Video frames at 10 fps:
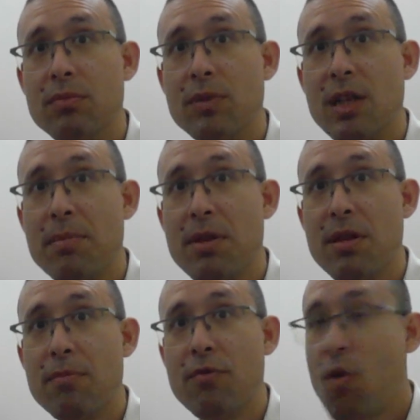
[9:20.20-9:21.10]
Keep the
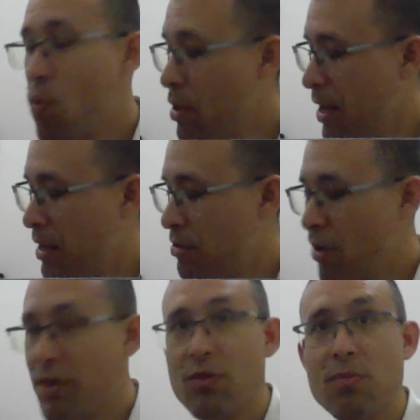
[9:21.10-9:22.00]
thumb forward and
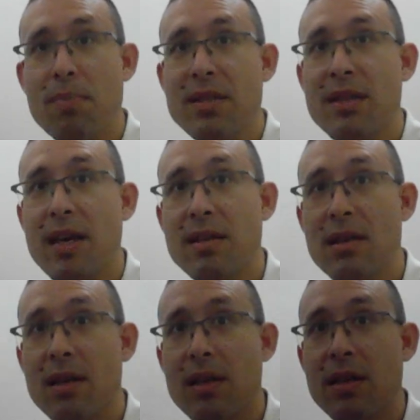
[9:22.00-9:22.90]
try to maintain
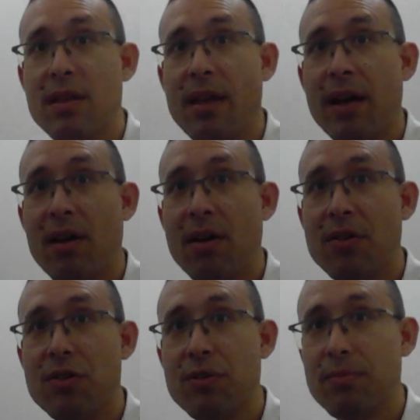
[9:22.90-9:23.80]
that
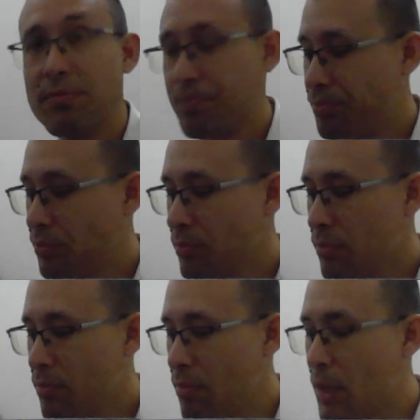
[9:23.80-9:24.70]
arch.
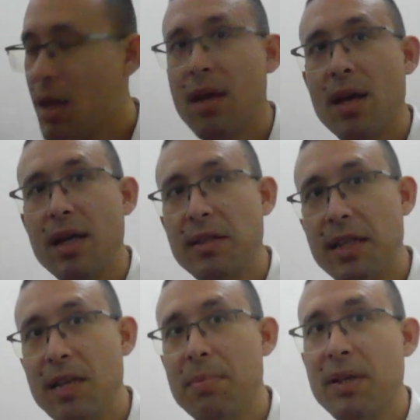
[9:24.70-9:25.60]
And
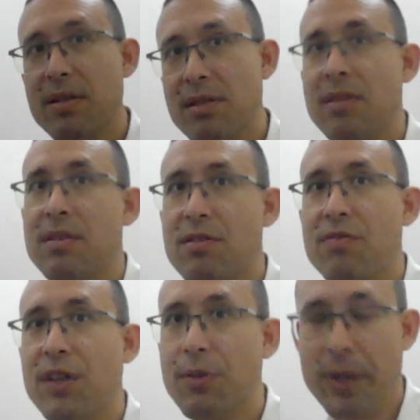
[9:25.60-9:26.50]
keep a consistent
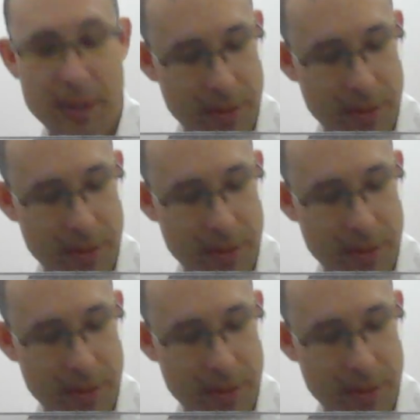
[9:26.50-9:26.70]
fingering.